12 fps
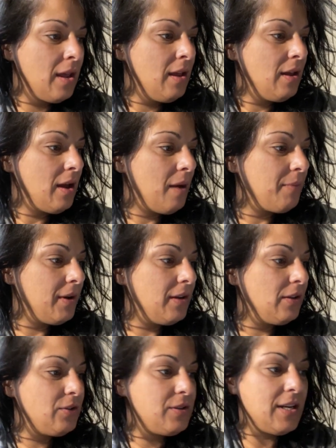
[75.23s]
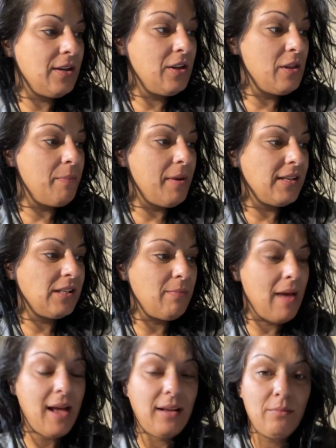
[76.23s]
I'm gonna tell you the best
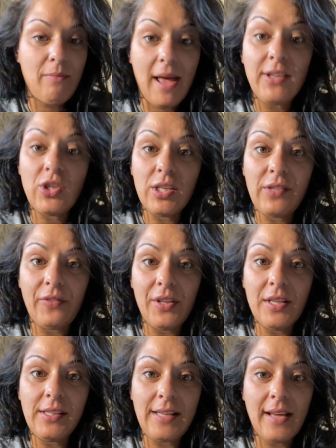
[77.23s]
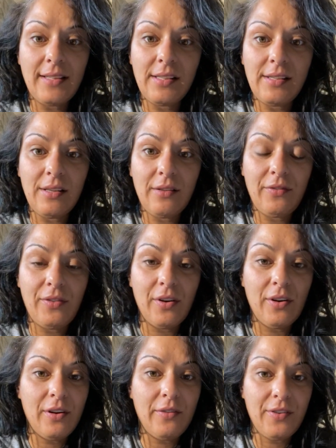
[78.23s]
matches for the sex
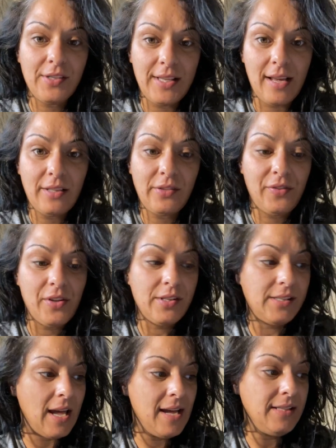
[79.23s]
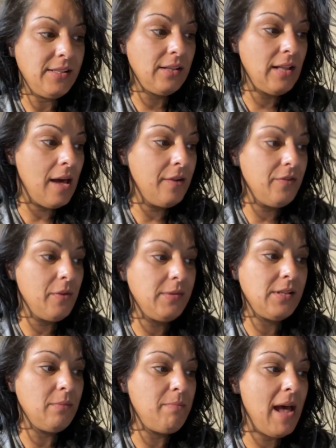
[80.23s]
for the signs. A lot of
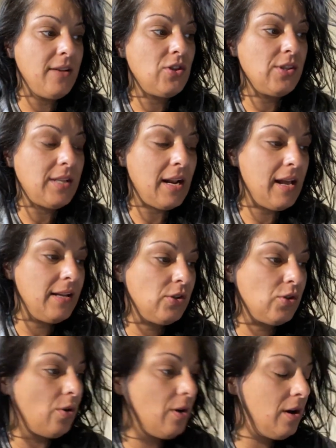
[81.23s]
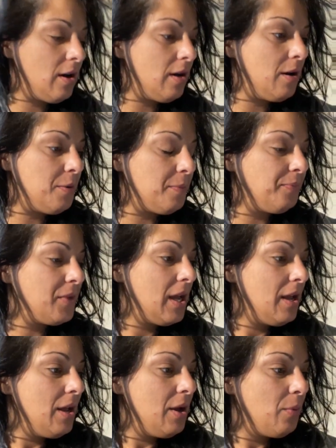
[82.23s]
the matches that I saw
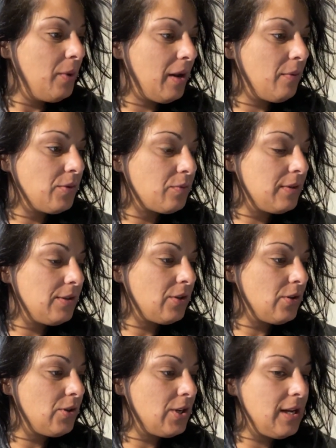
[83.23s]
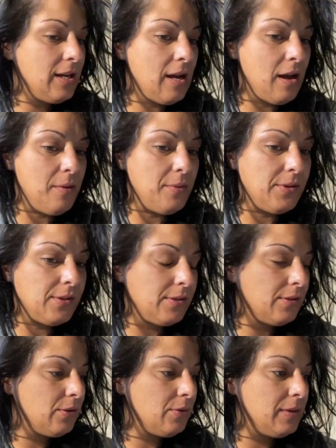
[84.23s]
when I was researching, I
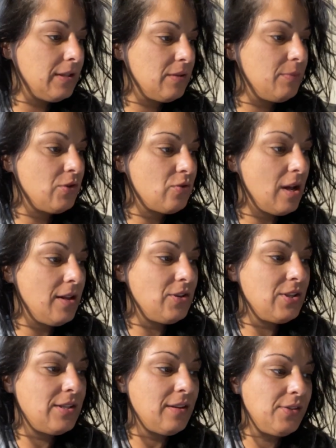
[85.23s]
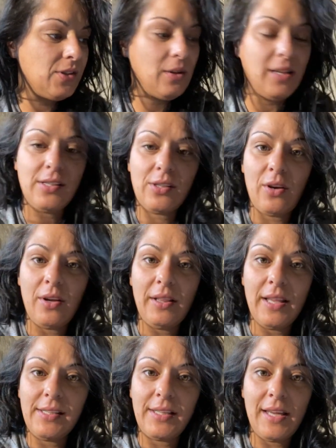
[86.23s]
was doing some astrology stuff. So let's
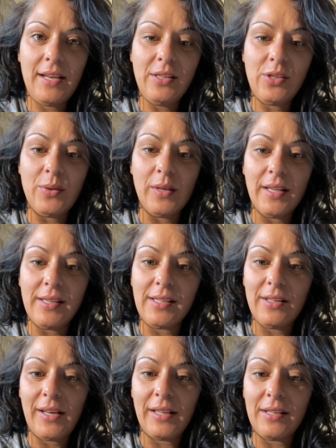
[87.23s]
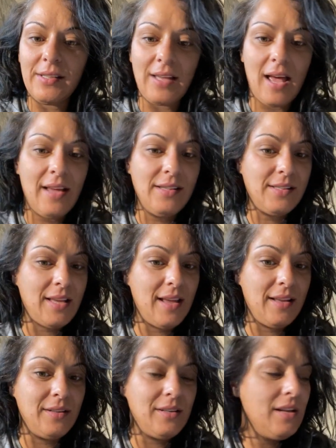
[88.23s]
get into it. Let's look at the signs and